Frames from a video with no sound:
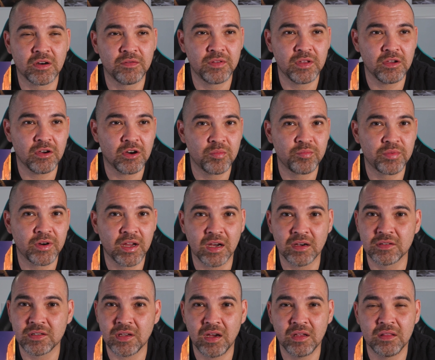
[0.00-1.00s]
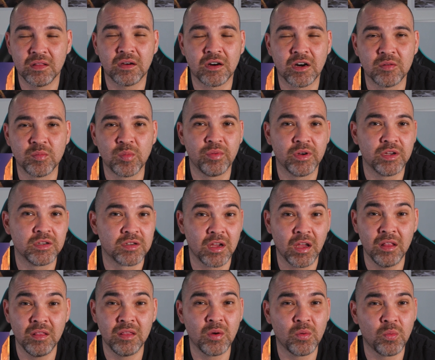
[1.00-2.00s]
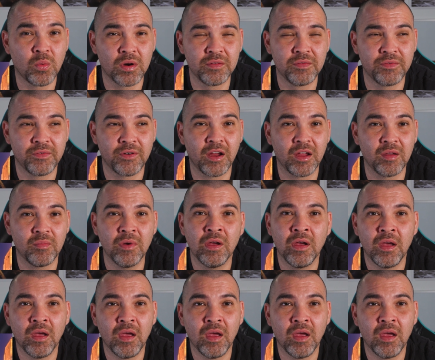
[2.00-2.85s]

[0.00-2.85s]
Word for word: of the Opera House and the Harbour Bridge in the one frame